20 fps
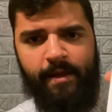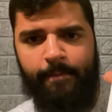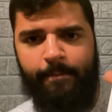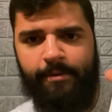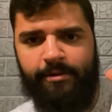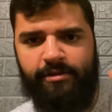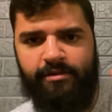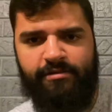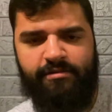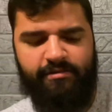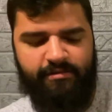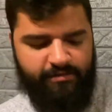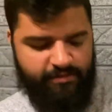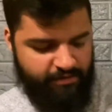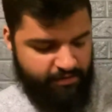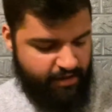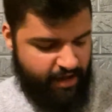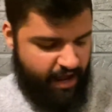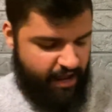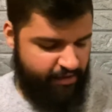But this is
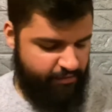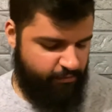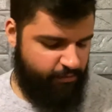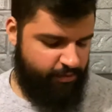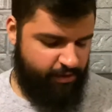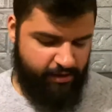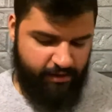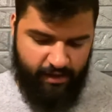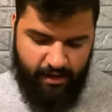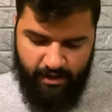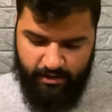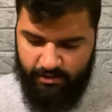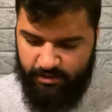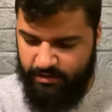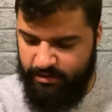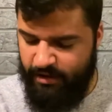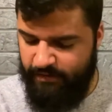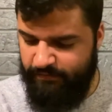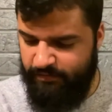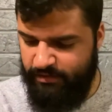kind of really neat stuff.